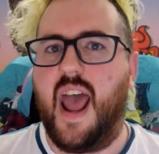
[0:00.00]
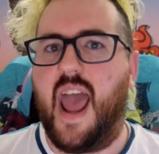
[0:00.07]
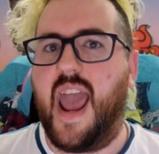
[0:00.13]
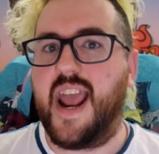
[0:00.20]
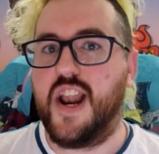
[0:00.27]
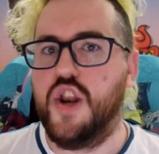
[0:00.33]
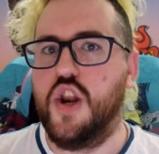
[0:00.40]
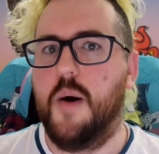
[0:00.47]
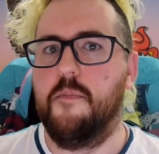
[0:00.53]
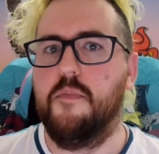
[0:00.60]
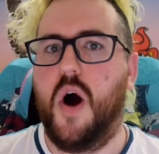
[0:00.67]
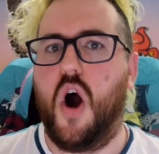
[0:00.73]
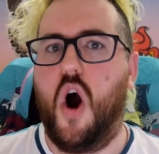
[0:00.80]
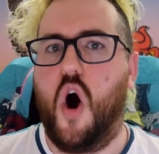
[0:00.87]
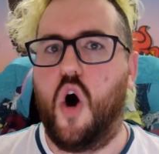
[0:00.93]
a
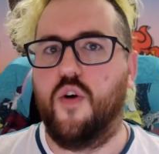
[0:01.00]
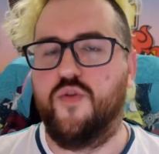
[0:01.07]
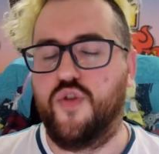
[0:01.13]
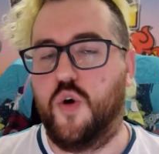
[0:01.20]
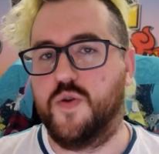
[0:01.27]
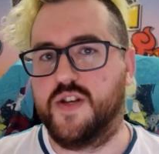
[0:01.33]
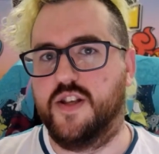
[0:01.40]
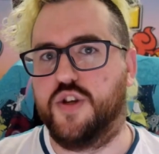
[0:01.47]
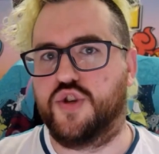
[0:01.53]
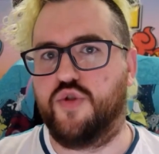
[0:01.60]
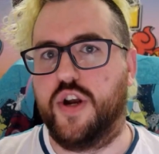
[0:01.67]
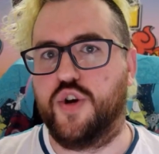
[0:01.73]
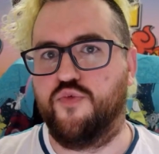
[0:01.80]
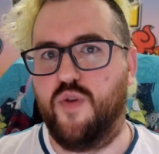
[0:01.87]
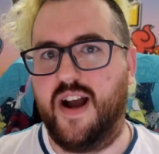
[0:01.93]
number of those
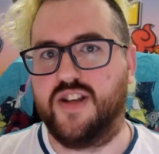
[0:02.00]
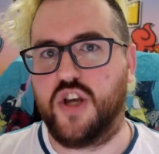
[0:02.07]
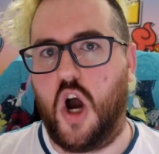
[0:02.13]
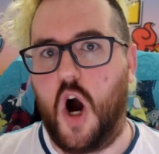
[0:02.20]
illustration rares